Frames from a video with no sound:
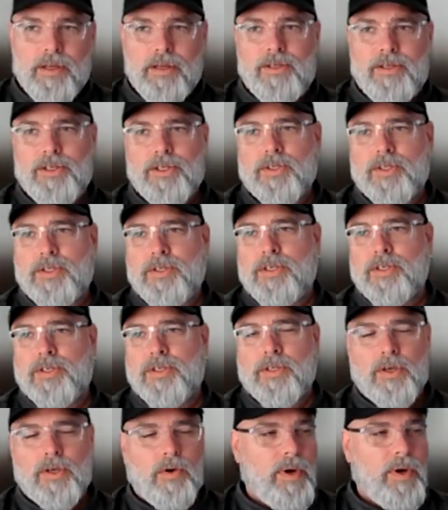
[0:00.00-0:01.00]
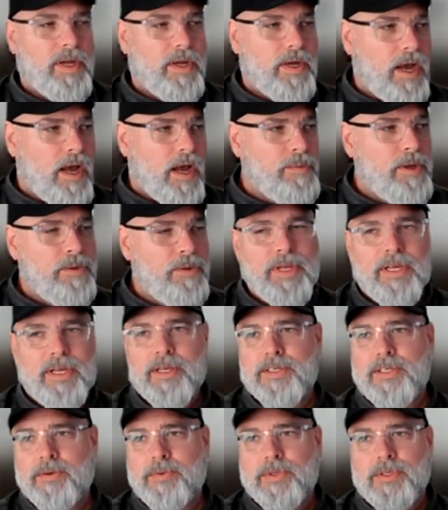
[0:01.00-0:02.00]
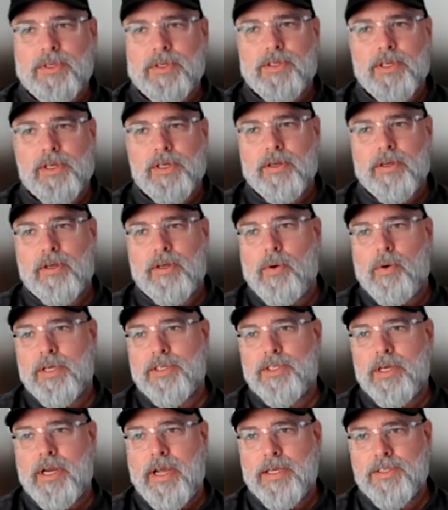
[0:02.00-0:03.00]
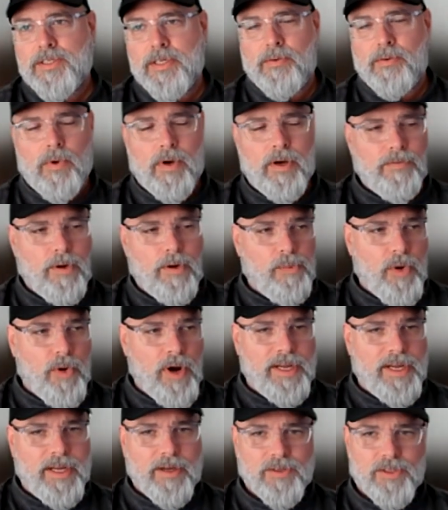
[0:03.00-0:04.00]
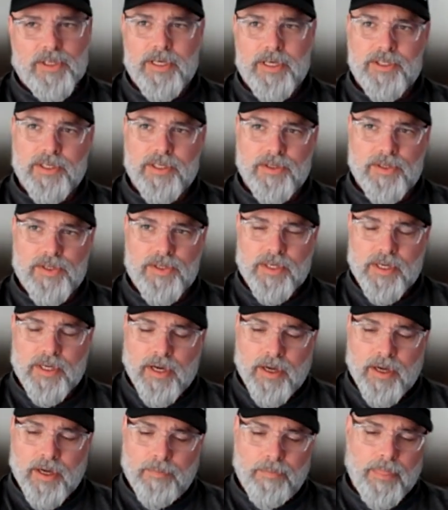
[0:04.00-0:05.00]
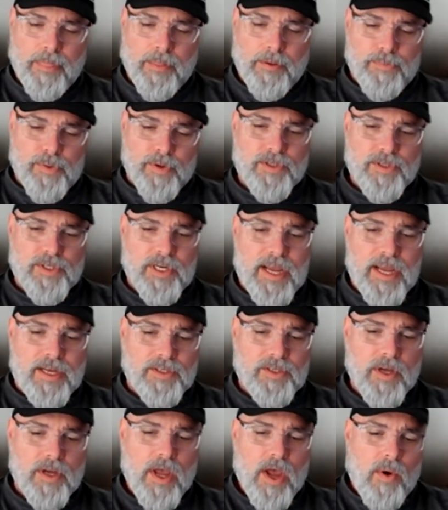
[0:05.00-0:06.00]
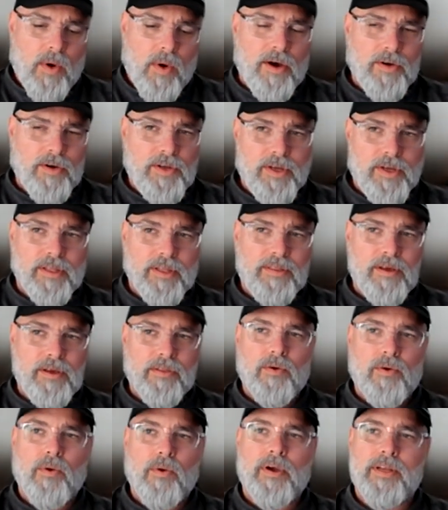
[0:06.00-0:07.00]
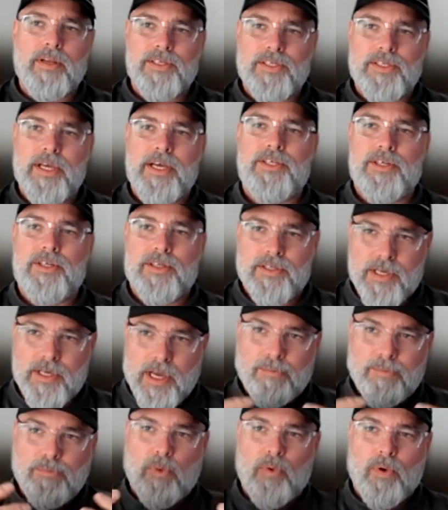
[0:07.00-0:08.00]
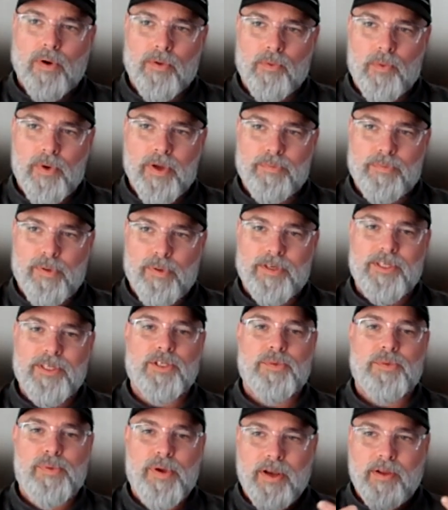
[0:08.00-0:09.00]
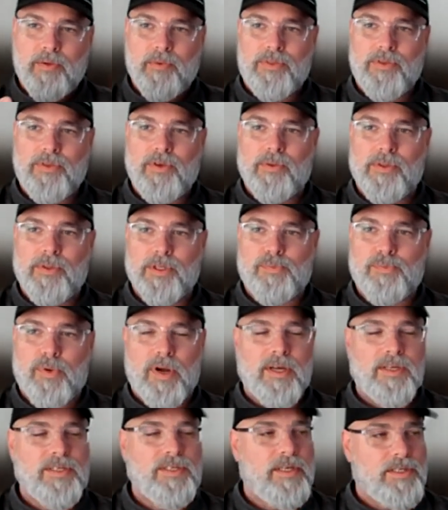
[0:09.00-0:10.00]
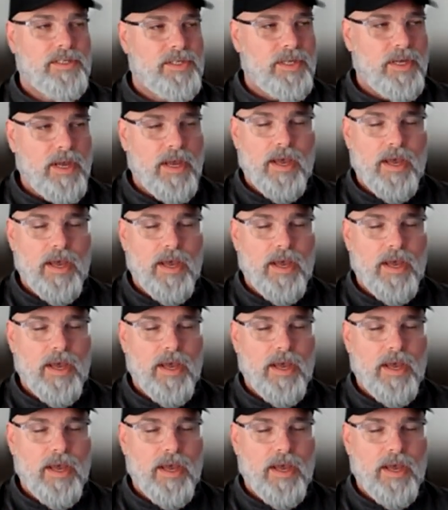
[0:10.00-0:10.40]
just a quick comment, because there was such a good question asked in one of our breakout sessions. A person asked, how do you get the other organizations on board with participating with you in this process